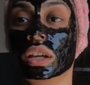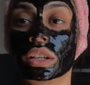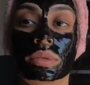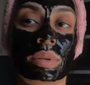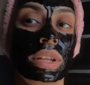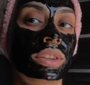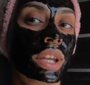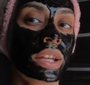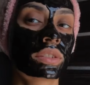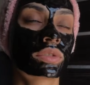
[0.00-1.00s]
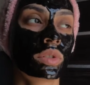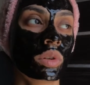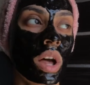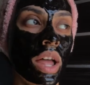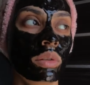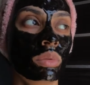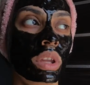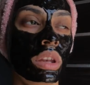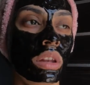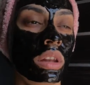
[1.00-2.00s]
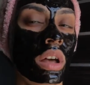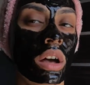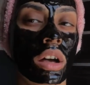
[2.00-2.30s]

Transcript: It's pretty thick, so I will